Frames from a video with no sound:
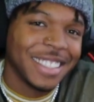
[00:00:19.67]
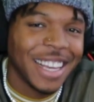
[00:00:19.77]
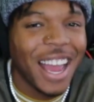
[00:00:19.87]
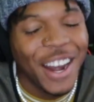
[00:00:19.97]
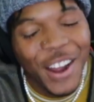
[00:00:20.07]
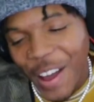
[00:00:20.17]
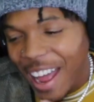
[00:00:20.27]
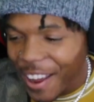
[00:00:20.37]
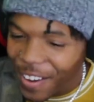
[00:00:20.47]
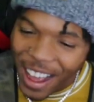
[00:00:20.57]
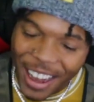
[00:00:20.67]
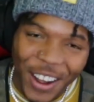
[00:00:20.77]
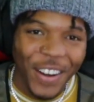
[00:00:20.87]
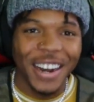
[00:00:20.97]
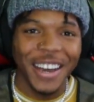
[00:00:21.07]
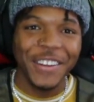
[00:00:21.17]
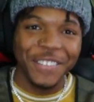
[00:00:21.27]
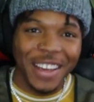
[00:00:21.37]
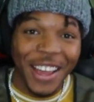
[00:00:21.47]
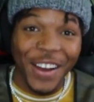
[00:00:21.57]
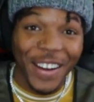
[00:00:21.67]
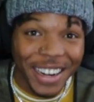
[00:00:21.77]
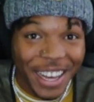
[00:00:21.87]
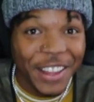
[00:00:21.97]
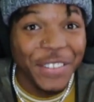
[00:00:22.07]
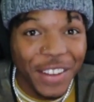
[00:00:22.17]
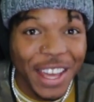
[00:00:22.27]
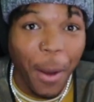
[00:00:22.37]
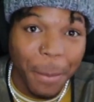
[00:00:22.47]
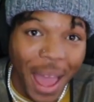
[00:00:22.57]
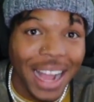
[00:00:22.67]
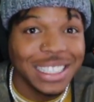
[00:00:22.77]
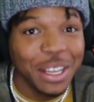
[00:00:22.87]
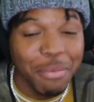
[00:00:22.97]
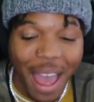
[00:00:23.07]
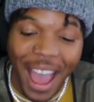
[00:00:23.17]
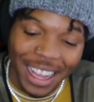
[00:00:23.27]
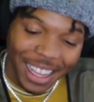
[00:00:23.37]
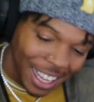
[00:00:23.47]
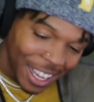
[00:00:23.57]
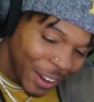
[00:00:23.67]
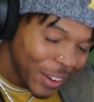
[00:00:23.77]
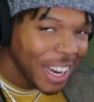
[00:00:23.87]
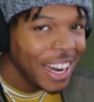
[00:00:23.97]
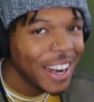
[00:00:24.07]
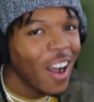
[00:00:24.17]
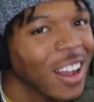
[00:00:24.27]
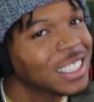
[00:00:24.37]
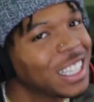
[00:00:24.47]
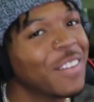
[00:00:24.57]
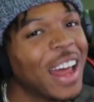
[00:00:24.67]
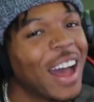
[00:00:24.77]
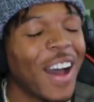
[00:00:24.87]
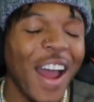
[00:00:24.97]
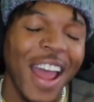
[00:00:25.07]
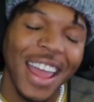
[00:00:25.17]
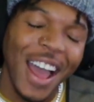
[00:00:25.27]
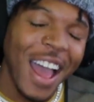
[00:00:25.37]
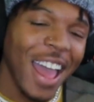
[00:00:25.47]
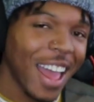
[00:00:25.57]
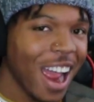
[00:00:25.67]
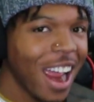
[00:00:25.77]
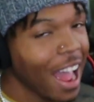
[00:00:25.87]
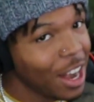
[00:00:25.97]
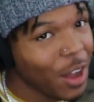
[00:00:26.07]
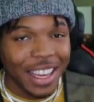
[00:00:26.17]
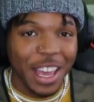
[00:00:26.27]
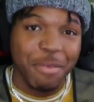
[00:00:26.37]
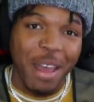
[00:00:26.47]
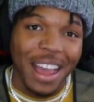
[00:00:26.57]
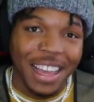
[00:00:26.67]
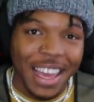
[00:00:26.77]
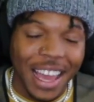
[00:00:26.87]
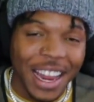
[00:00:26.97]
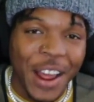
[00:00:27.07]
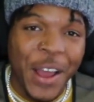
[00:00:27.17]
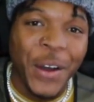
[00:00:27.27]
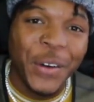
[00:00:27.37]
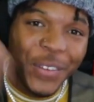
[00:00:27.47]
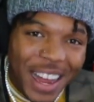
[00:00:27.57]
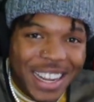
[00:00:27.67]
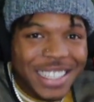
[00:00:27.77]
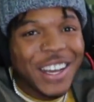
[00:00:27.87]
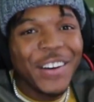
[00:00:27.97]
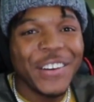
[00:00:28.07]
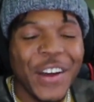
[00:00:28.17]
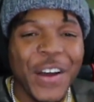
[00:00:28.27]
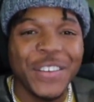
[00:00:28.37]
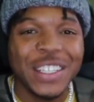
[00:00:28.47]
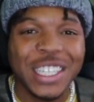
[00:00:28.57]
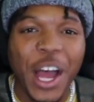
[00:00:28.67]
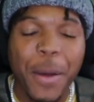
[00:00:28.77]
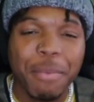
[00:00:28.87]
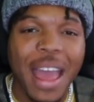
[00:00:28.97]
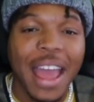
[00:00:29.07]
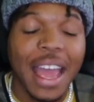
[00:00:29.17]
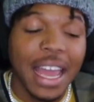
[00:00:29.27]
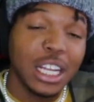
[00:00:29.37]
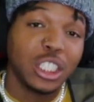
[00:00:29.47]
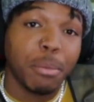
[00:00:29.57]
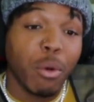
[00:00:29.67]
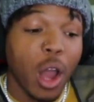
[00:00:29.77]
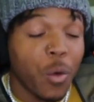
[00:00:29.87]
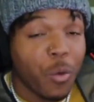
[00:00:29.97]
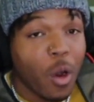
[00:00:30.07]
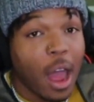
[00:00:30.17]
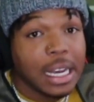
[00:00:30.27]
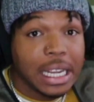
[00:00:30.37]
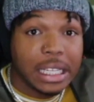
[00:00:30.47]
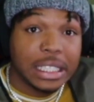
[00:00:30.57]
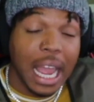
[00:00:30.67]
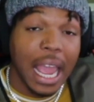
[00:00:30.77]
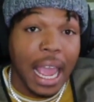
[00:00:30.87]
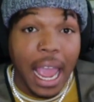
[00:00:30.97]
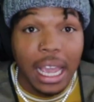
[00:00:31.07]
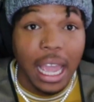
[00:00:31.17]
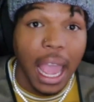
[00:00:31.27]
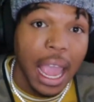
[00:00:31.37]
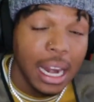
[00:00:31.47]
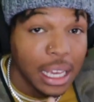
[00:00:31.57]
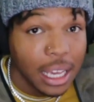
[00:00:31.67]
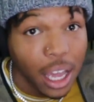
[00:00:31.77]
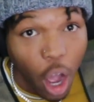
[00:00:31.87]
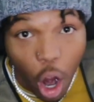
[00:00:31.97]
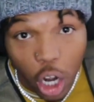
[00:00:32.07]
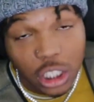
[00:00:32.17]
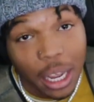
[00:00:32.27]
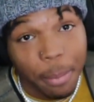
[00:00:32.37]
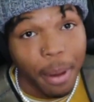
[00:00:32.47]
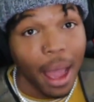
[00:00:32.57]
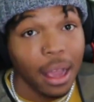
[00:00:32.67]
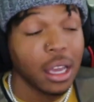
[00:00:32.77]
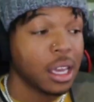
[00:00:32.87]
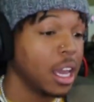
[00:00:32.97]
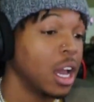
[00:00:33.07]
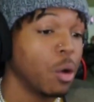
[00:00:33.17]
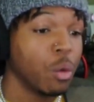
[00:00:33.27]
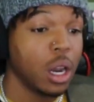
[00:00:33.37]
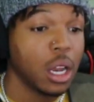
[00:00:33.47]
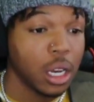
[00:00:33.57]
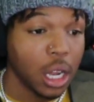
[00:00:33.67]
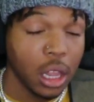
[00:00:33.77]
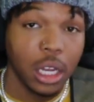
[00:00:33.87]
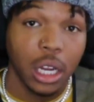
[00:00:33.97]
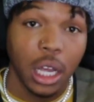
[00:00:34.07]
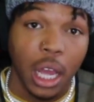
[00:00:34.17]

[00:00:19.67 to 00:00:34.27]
I know, I know, I know. Another video, another video back to back. We're here. Y'all can stop now. All right, all right, all right. I know. Get back in. What is going on with y'all, man? It is your boy Rodney J, aka the Kidd RJ, back again with another